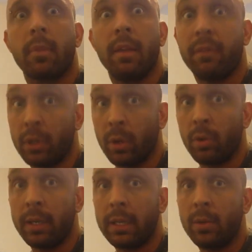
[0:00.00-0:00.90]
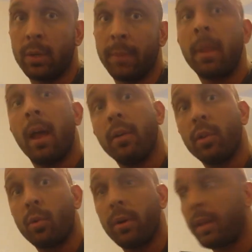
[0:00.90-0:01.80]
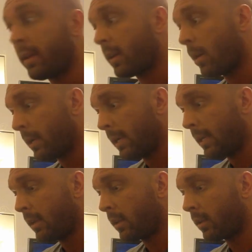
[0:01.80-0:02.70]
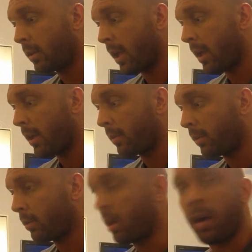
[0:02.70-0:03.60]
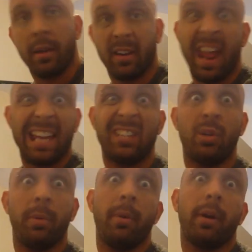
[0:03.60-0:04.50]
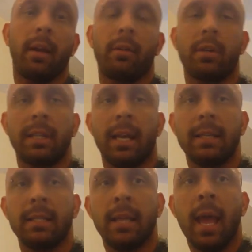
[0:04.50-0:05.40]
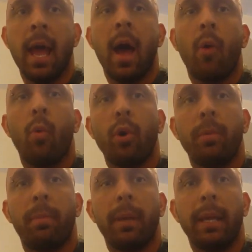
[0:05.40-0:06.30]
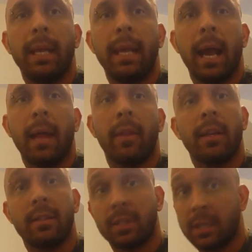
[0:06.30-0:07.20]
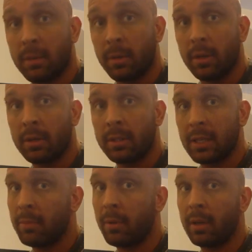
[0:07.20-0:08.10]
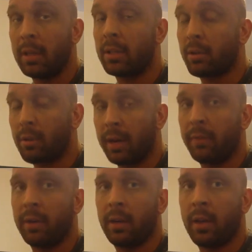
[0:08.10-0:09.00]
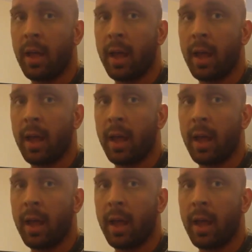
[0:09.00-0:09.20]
if you don't already use it. Another one commonly got in any supermarket across the land would be the likes of cinnamon. Cinnamon is a great thing